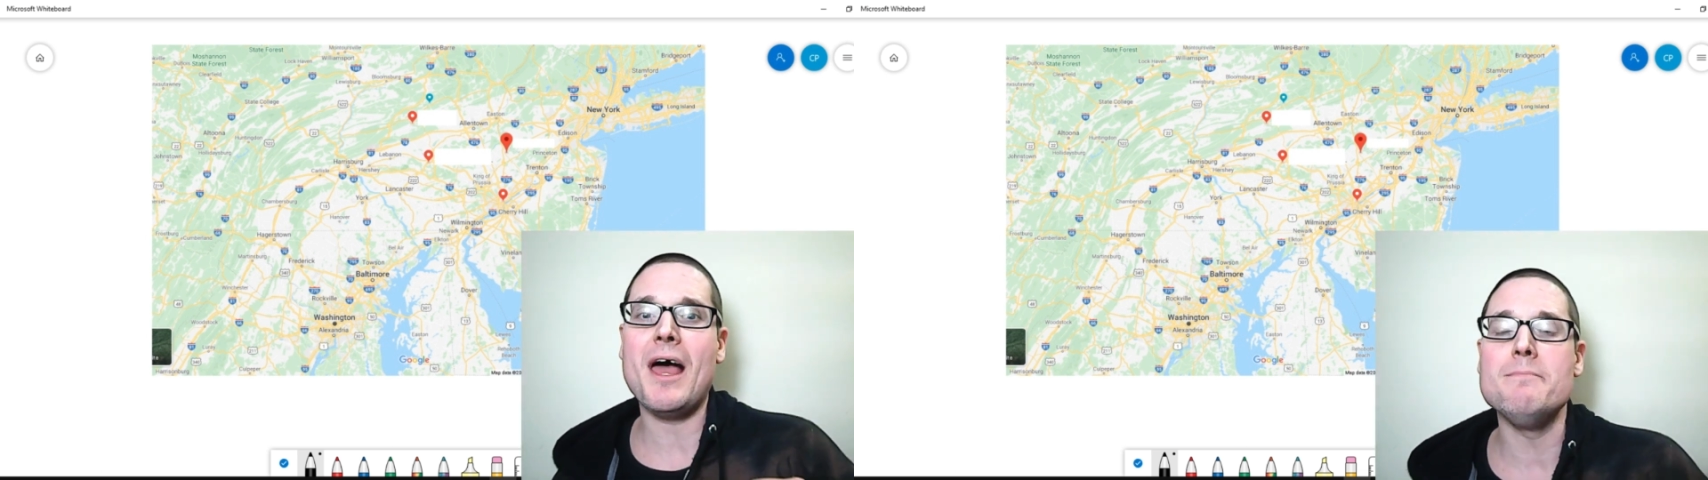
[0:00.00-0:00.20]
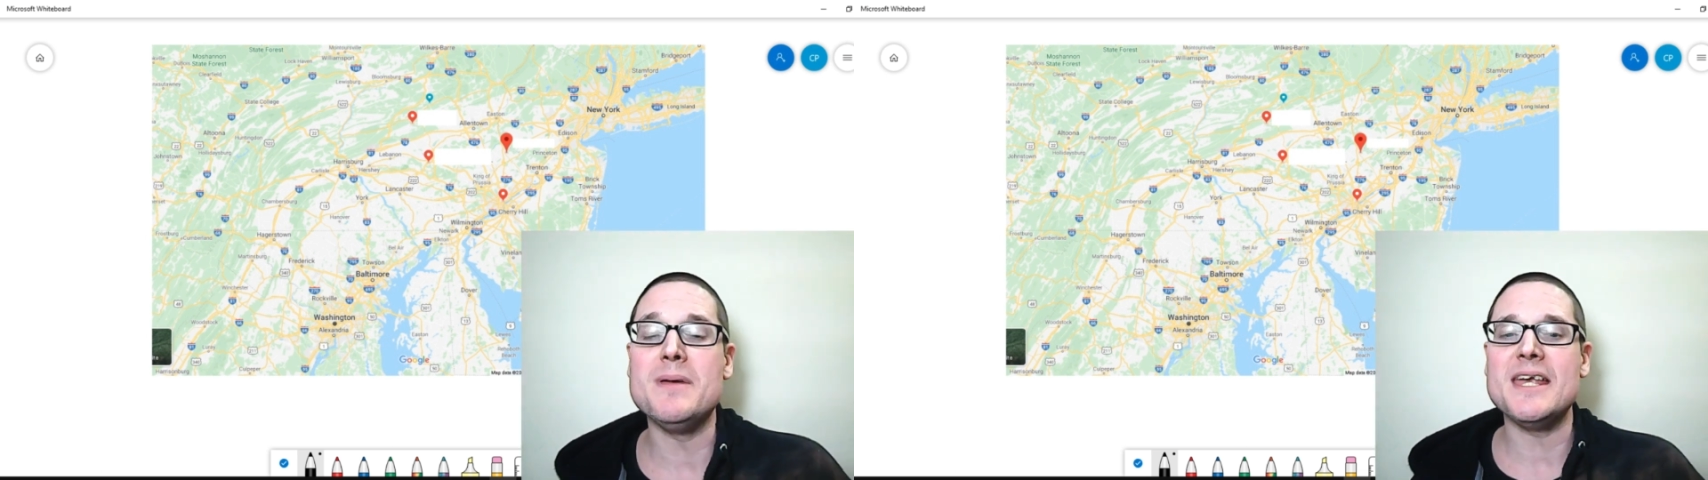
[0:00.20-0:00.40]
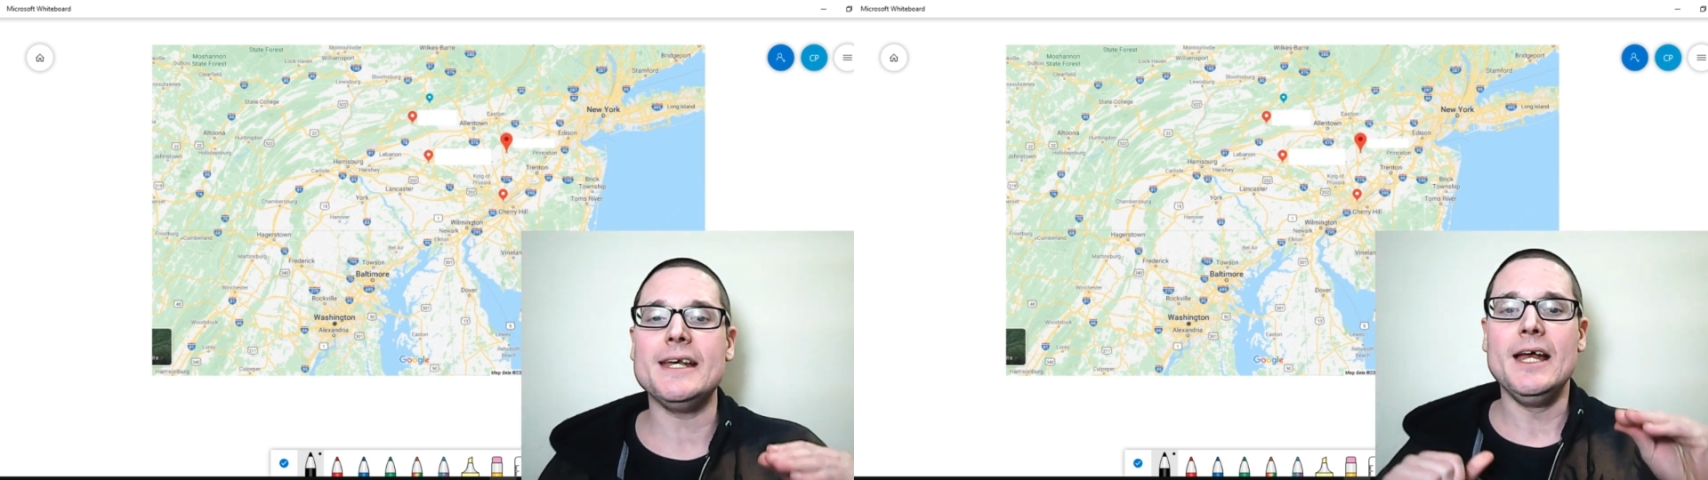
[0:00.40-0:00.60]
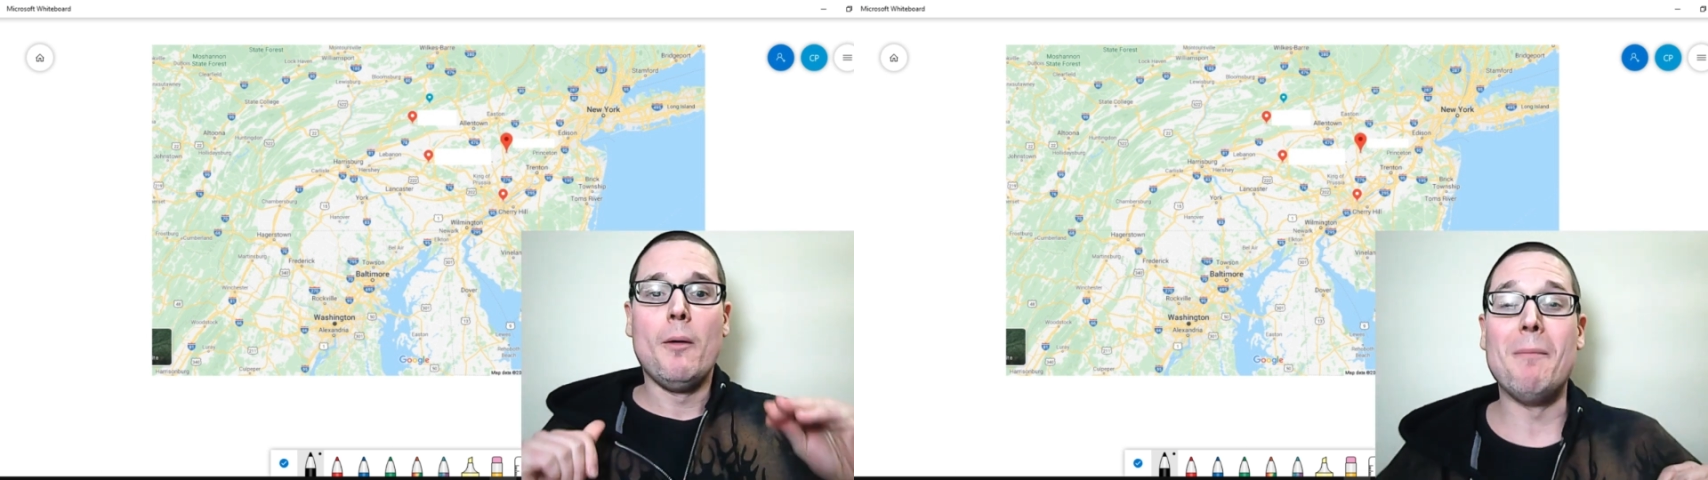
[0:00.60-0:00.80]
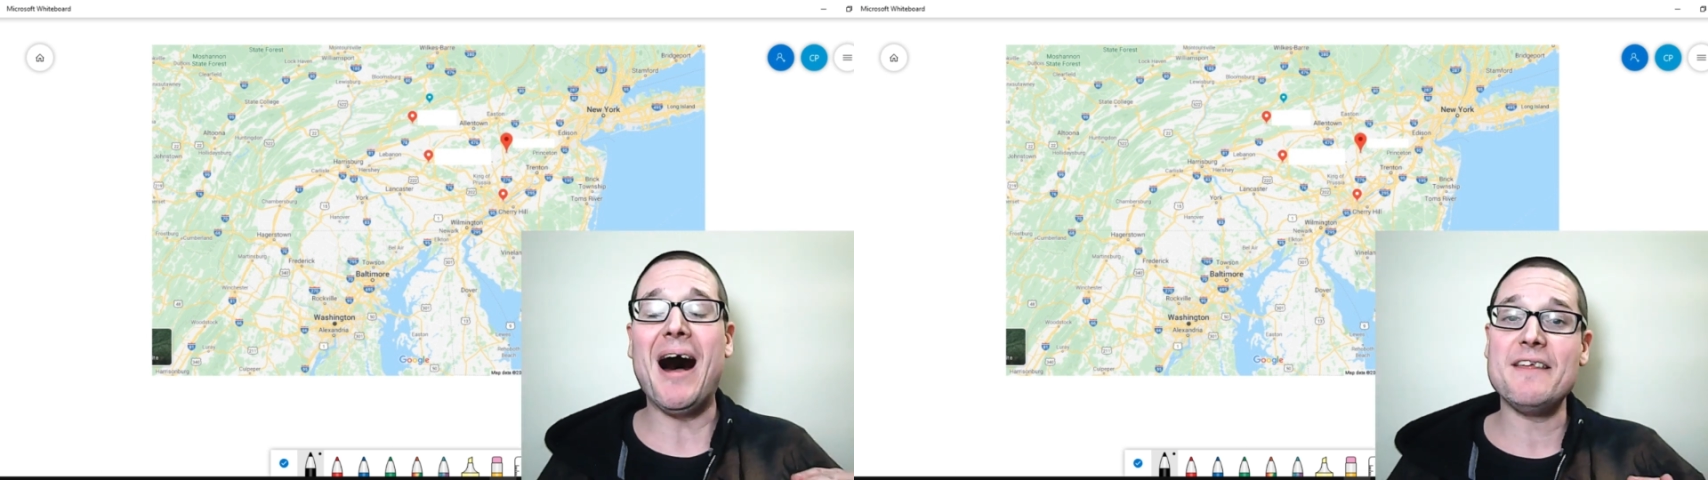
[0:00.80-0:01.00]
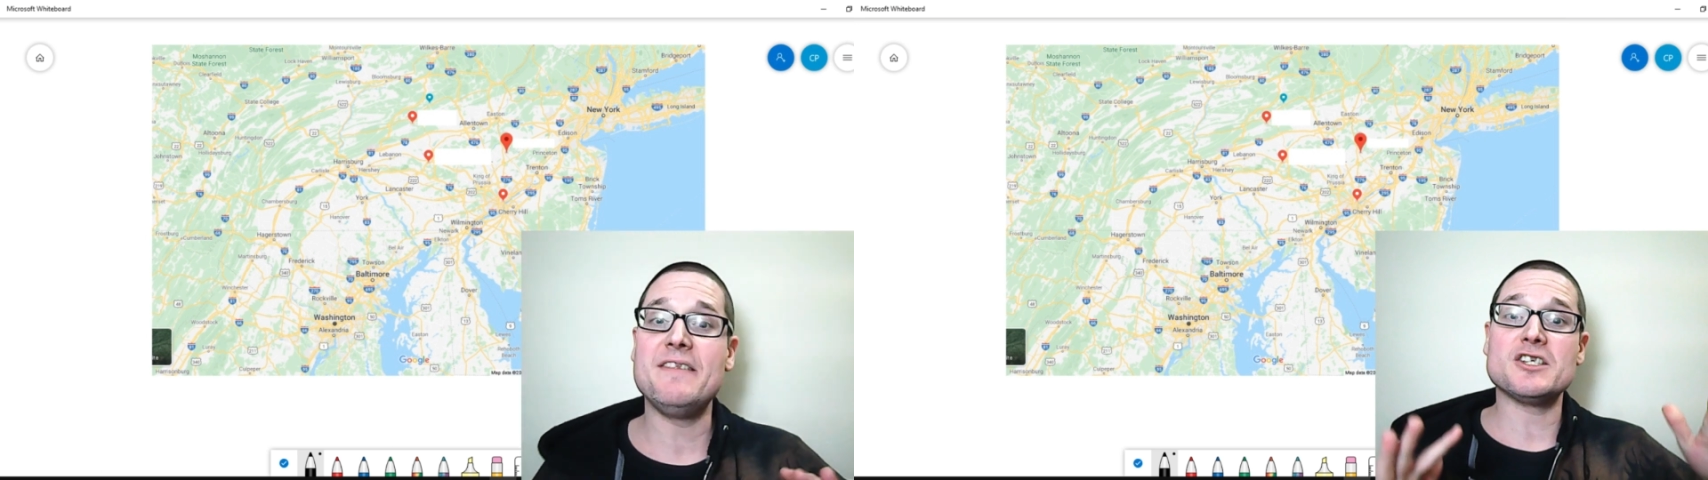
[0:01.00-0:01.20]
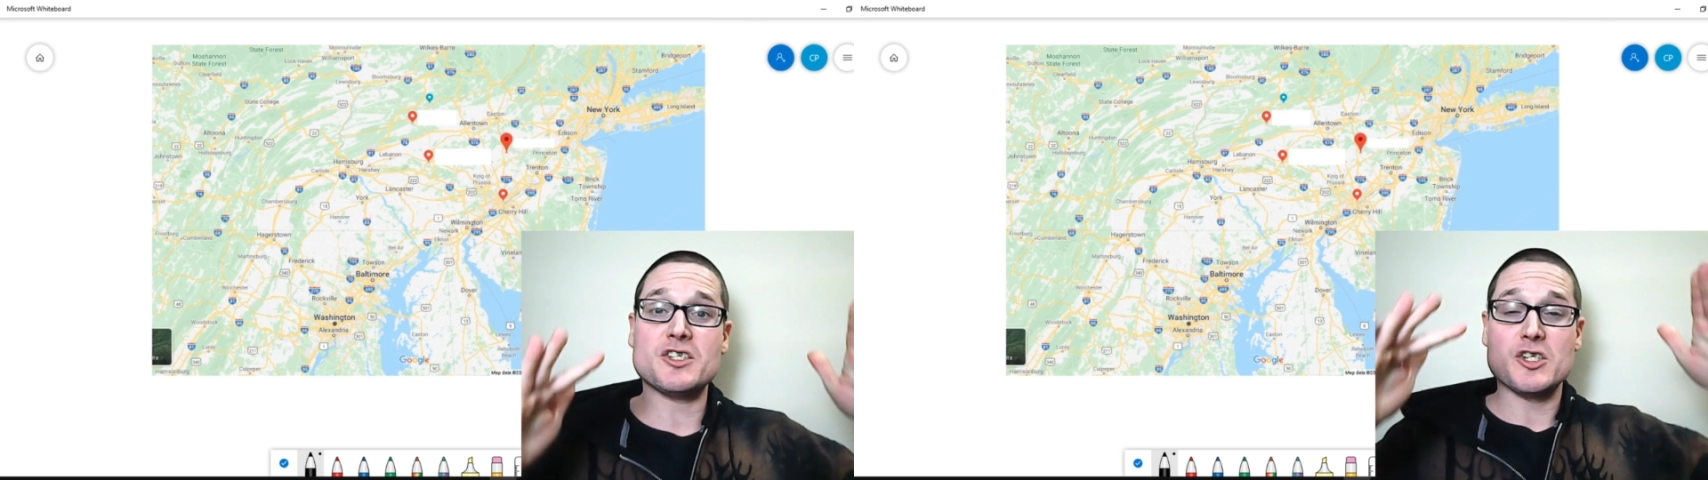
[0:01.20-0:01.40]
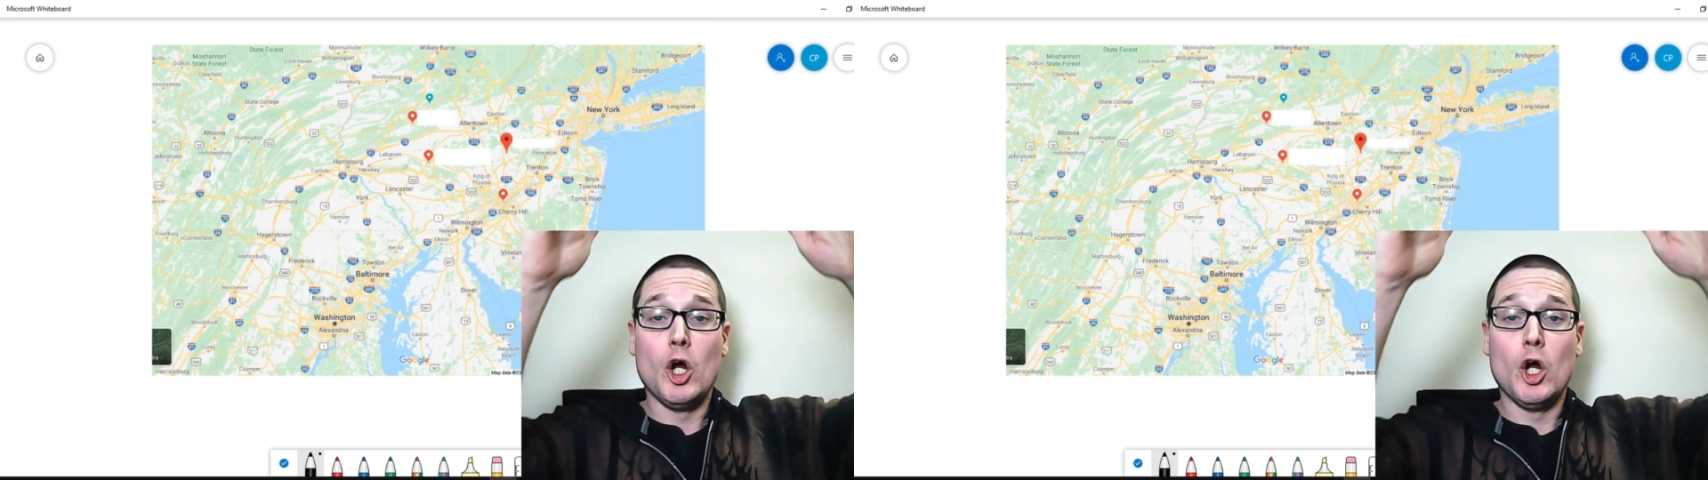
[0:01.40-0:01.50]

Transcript: mean by this